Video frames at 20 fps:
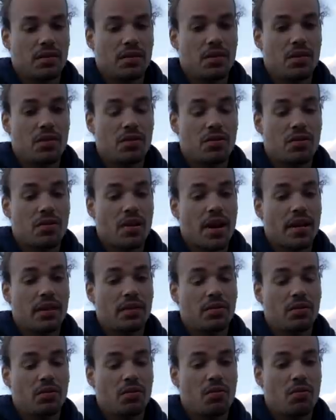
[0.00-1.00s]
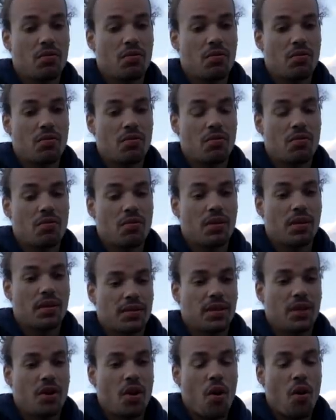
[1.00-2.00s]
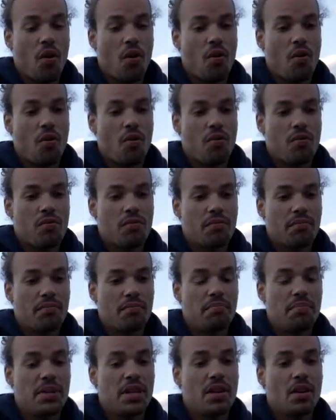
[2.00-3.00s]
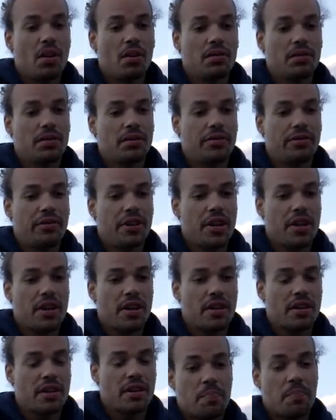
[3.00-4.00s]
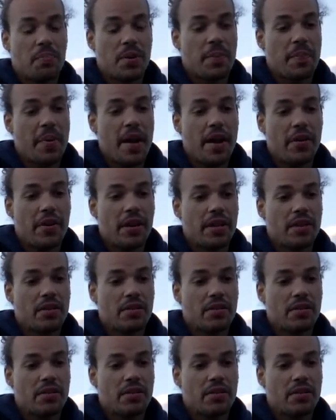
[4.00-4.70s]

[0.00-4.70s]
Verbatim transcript: You try to go beyond the fear, preparing